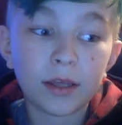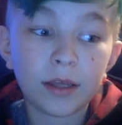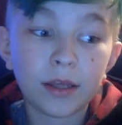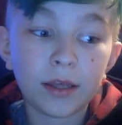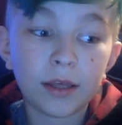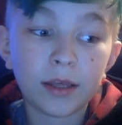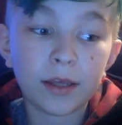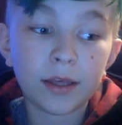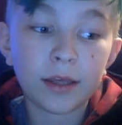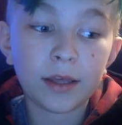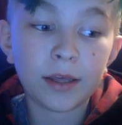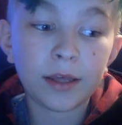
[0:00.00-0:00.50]

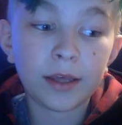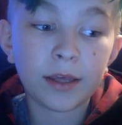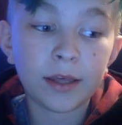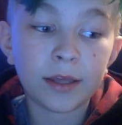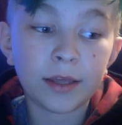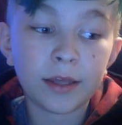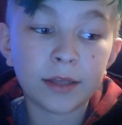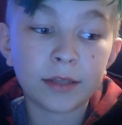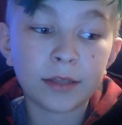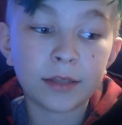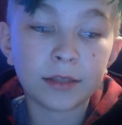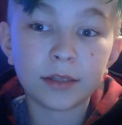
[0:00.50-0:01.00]

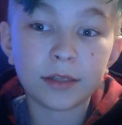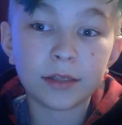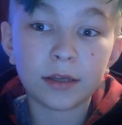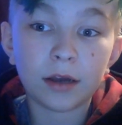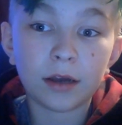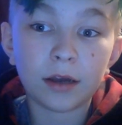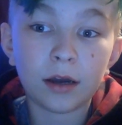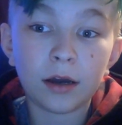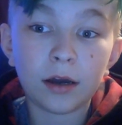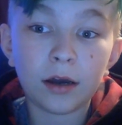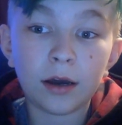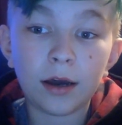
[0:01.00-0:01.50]
And
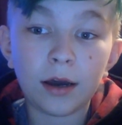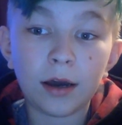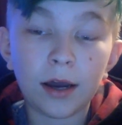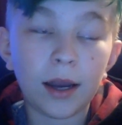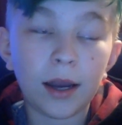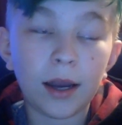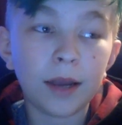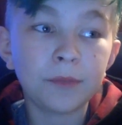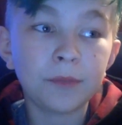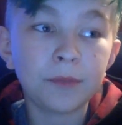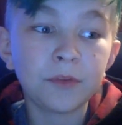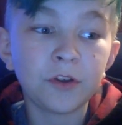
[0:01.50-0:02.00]

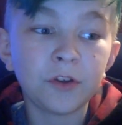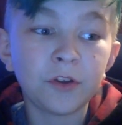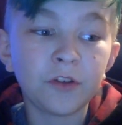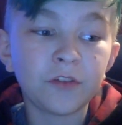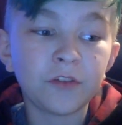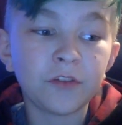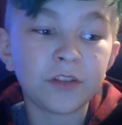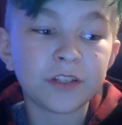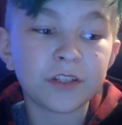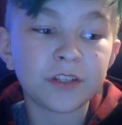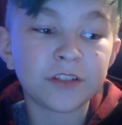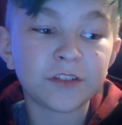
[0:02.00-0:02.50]
I'm
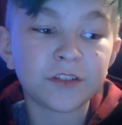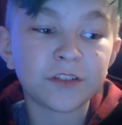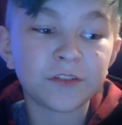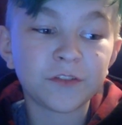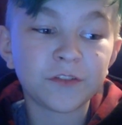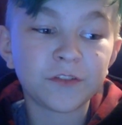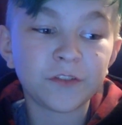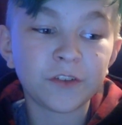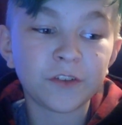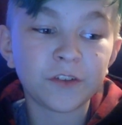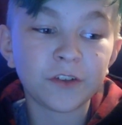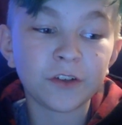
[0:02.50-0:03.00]
nervous
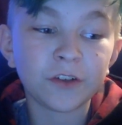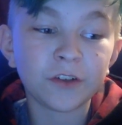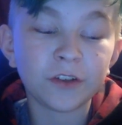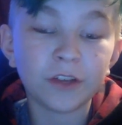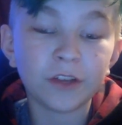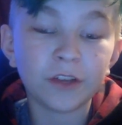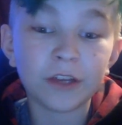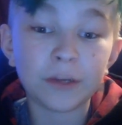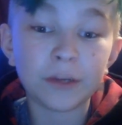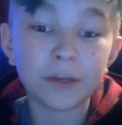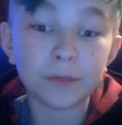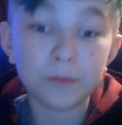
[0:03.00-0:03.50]
for like
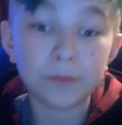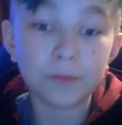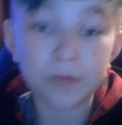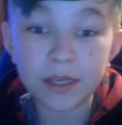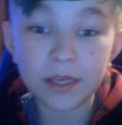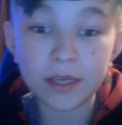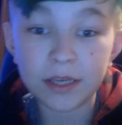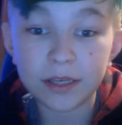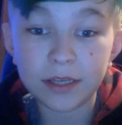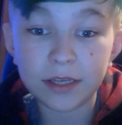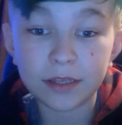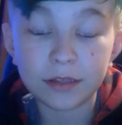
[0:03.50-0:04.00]

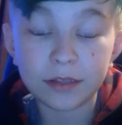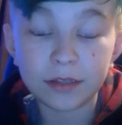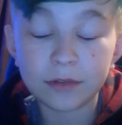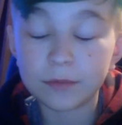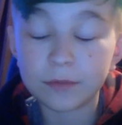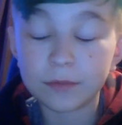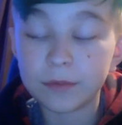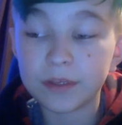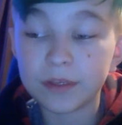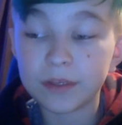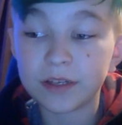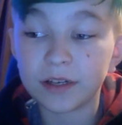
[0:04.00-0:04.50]
me
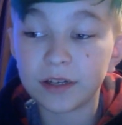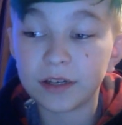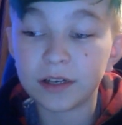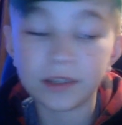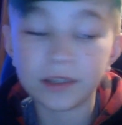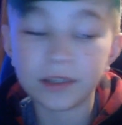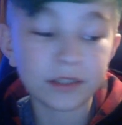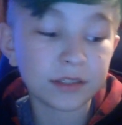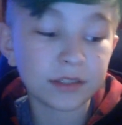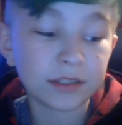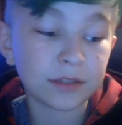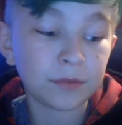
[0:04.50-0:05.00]

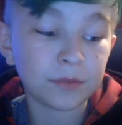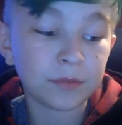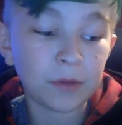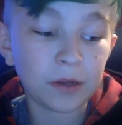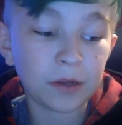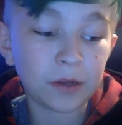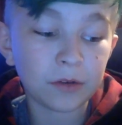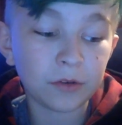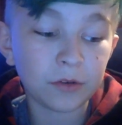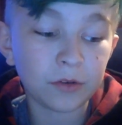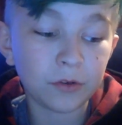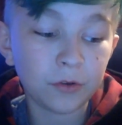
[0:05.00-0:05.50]
because no matter
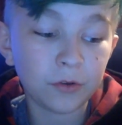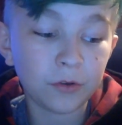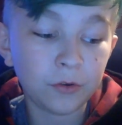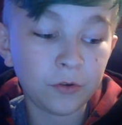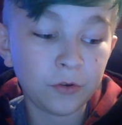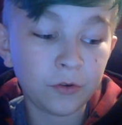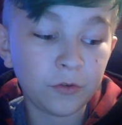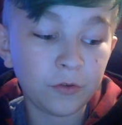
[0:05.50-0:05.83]
who